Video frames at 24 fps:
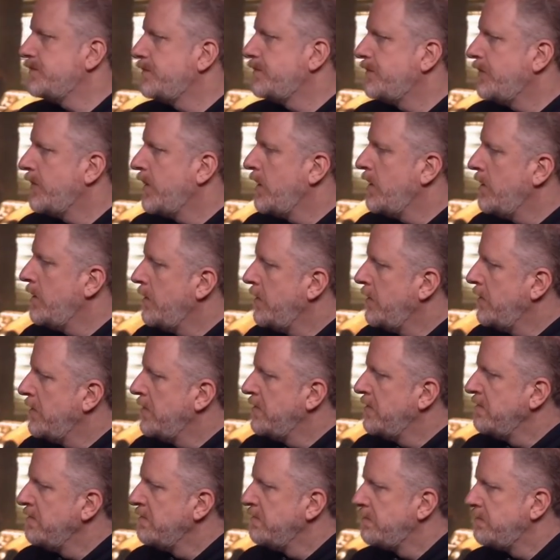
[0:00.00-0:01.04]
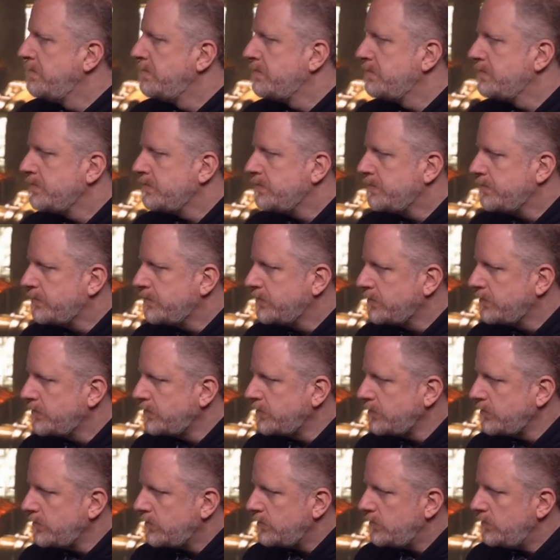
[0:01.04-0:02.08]

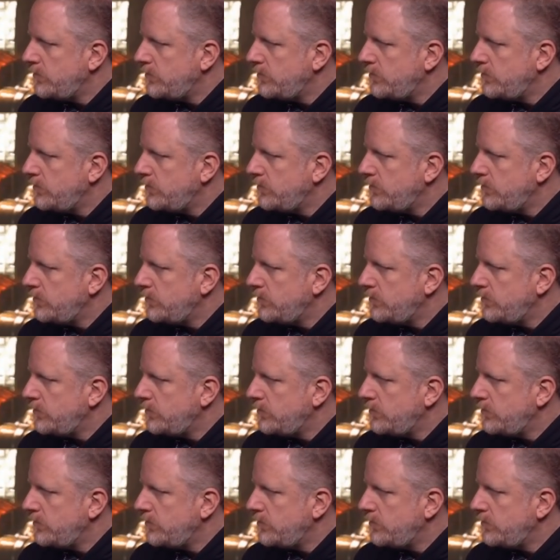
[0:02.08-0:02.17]
(not speaking)